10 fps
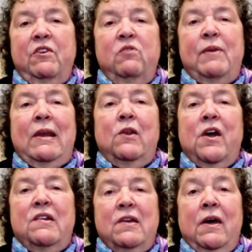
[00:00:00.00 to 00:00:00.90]
He spent a
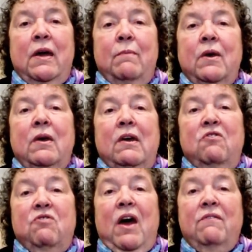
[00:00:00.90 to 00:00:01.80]
lot of time
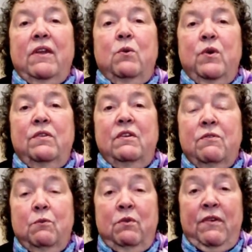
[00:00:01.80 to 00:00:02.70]
traveling with
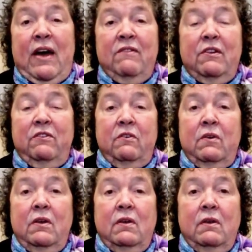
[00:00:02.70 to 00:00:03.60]
different revivalists,
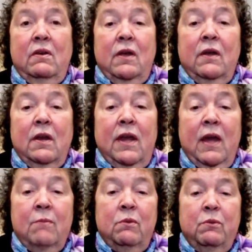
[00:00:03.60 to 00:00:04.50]
and Duncan
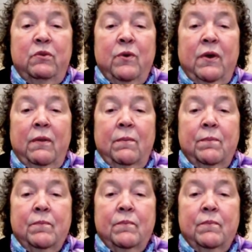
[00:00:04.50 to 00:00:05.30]
Campbell was one of them.